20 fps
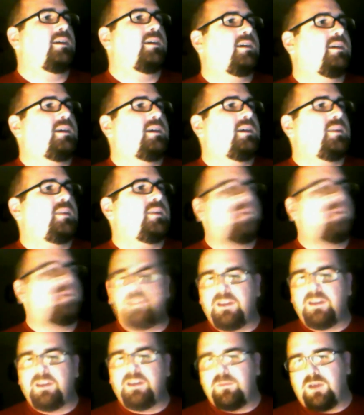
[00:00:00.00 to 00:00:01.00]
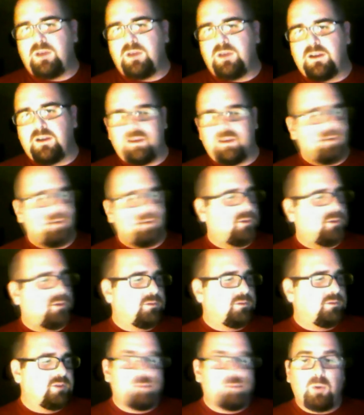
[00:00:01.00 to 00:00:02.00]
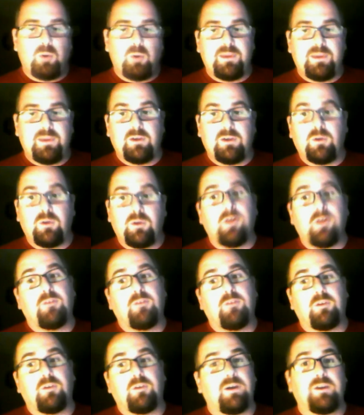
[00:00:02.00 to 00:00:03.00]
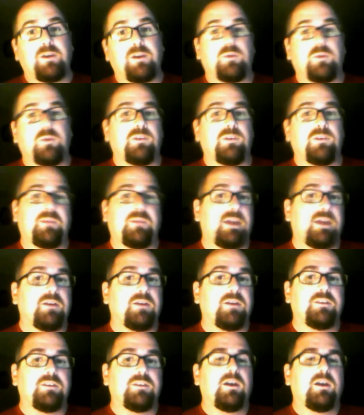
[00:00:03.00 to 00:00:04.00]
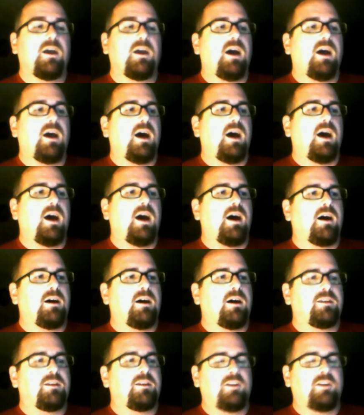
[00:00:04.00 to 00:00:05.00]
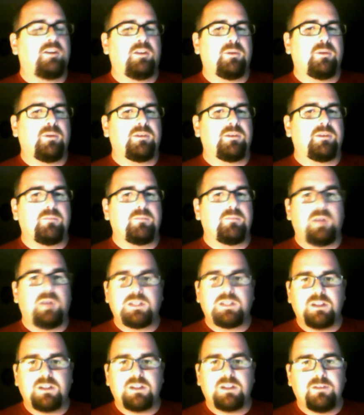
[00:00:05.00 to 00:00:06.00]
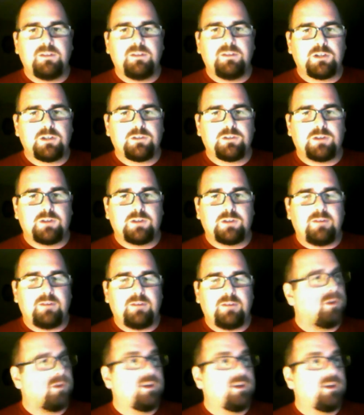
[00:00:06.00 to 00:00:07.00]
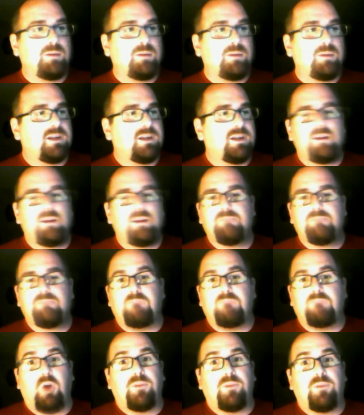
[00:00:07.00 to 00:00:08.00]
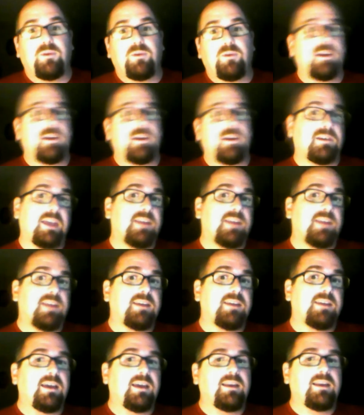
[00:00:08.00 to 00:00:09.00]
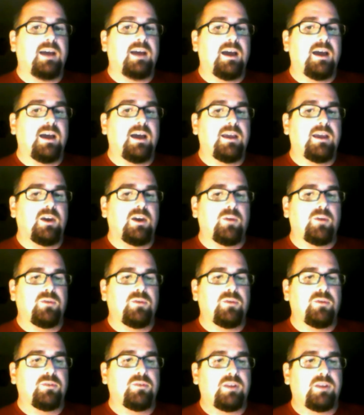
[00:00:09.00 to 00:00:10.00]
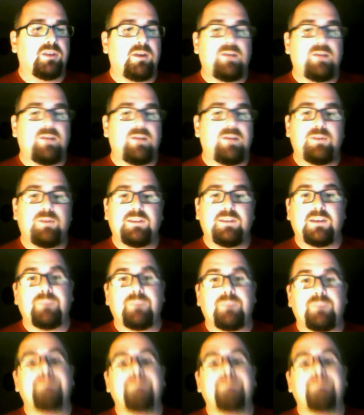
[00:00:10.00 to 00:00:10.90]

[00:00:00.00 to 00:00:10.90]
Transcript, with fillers: In the meantime, I'm going to go drink more beer or go for a run or something else. Uh, sorry there wasn't much of a Chargers draft review here, but I hope you were entertained and I hope you stick around for next time.